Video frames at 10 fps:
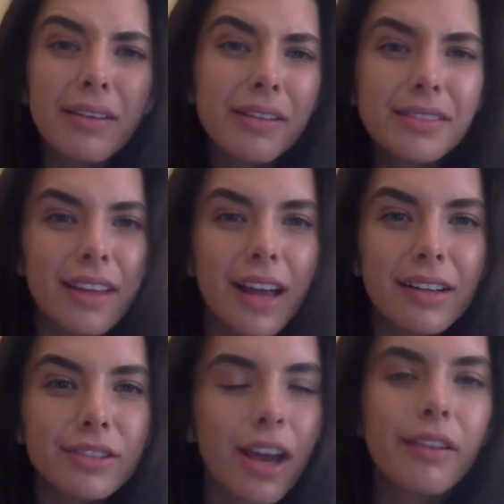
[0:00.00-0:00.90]

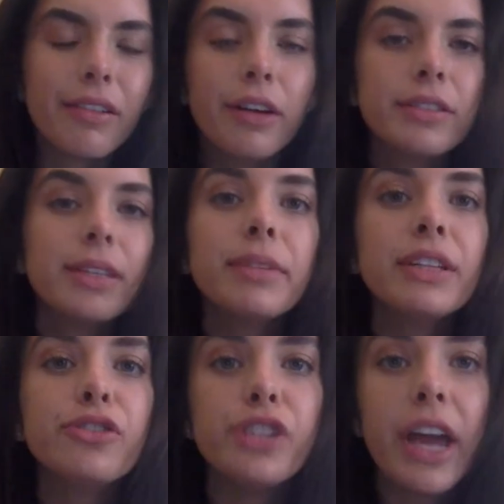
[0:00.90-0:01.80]
slash, I don't know,
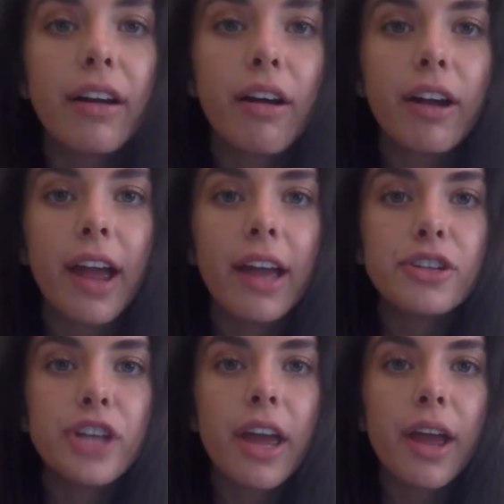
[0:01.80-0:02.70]
something J R A
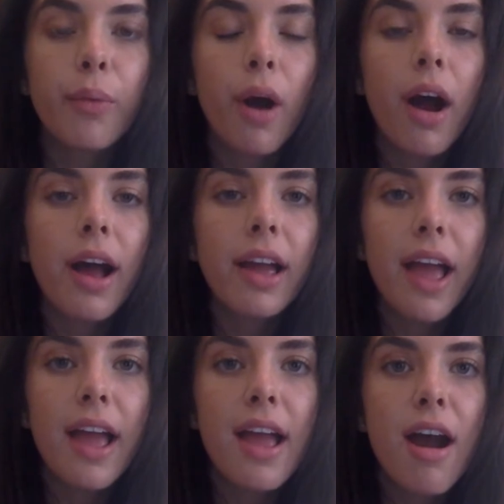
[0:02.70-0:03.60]
J A Y
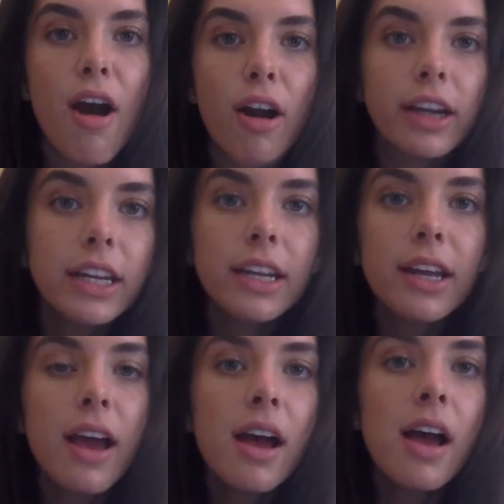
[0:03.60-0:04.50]
A R
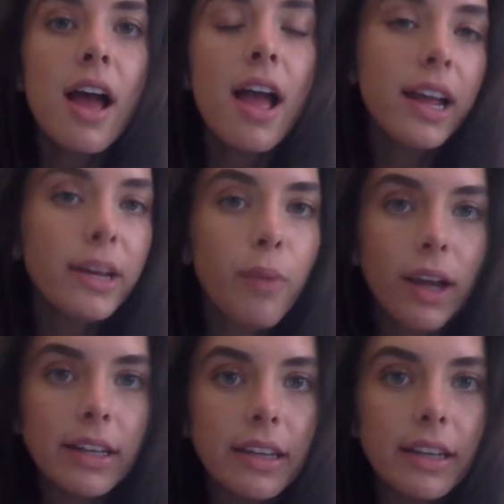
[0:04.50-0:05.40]
E A
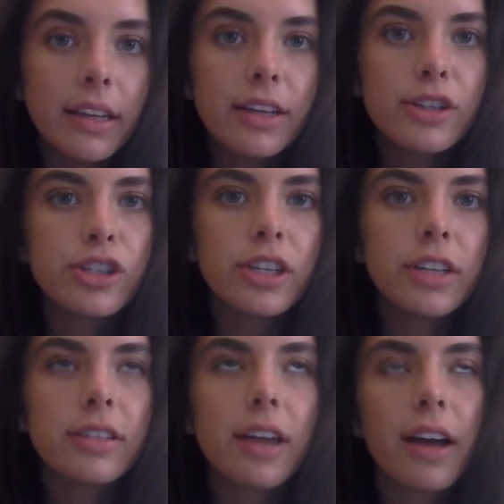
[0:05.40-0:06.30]
Y E.
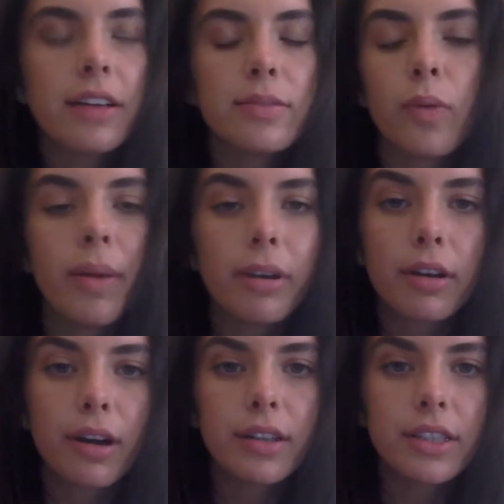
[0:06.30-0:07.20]
She has way better
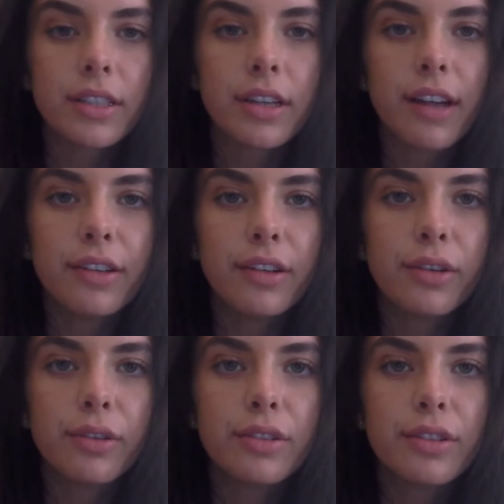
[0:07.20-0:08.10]
content than I
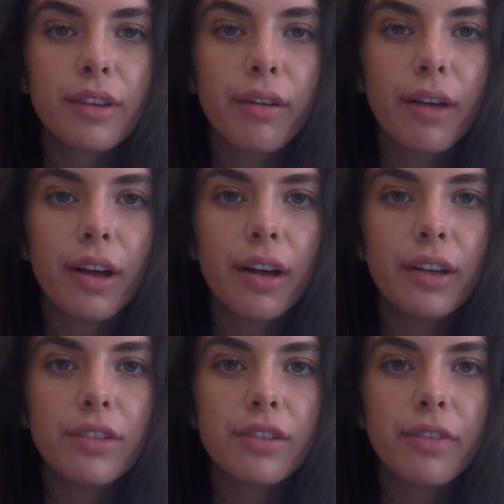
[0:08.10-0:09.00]
do. So uh,
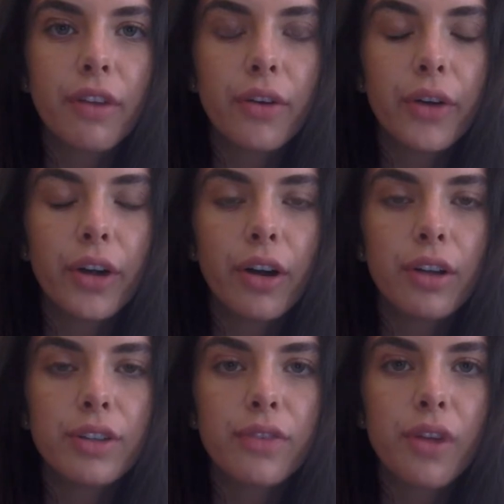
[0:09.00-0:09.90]
you should follow her.
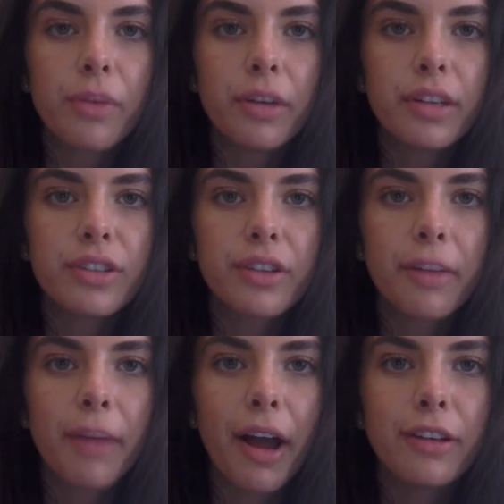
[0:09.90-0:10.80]
Also, follow me on
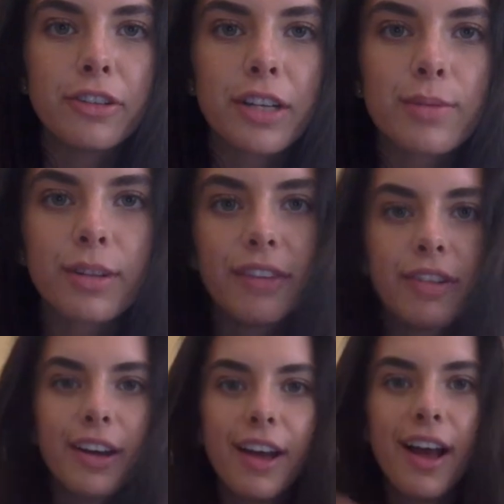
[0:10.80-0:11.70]
Instagram at Jasmine
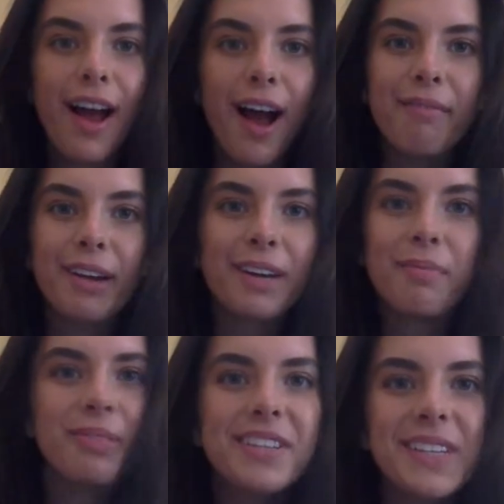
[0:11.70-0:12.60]
Alleva. I'm not going
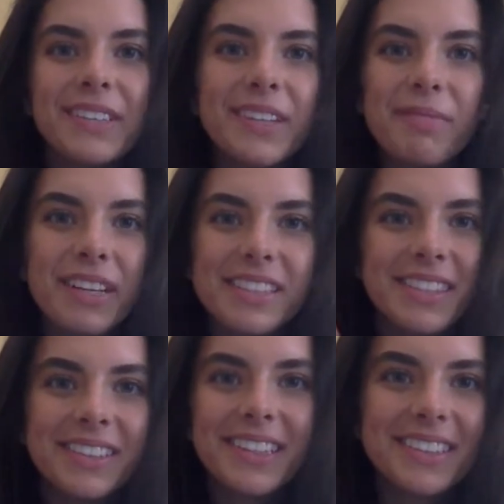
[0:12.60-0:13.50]
to put it down there, but I
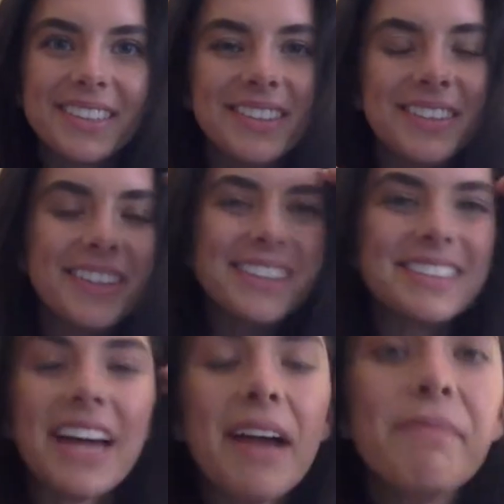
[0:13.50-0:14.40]
see you guys all doing it all
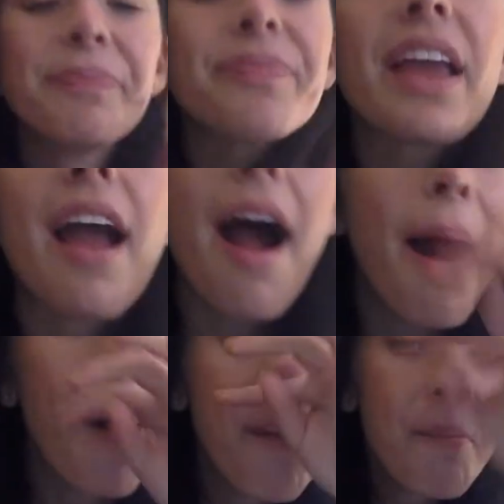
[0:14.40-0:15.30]
the time.
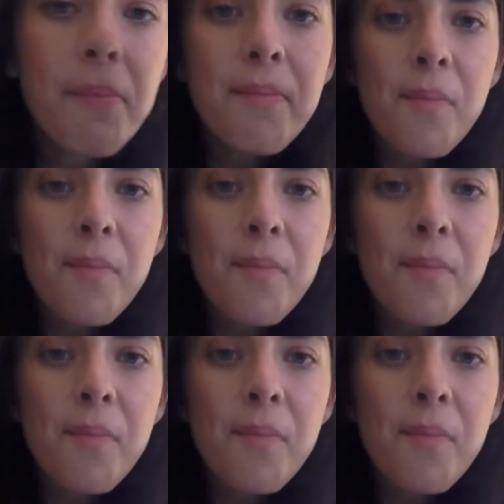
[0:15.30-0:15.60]
Um,